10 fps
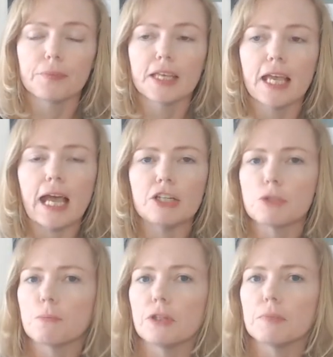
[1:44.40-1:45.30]
and
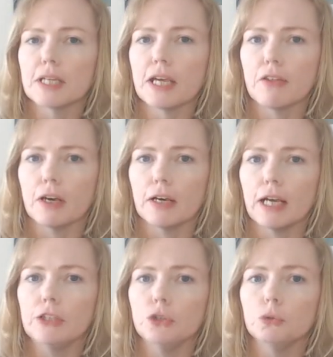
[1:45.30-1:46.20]
just put them together
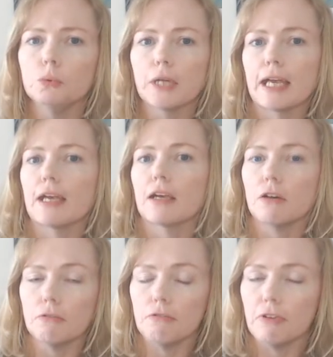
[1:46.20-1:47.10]
and you will get
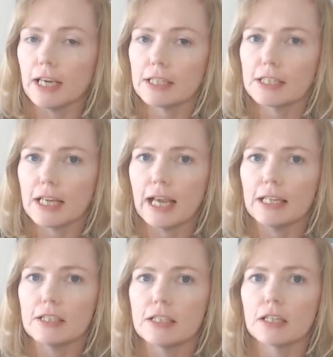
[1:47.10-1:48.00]
conflict,
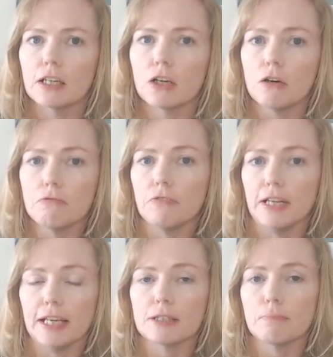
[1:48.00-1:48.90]
and
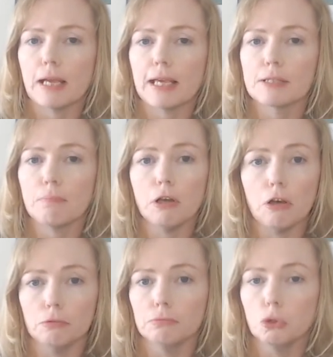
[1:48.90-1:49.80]
conflict makes
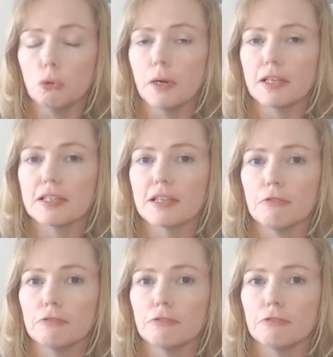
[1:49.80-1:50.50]
plot all by itself.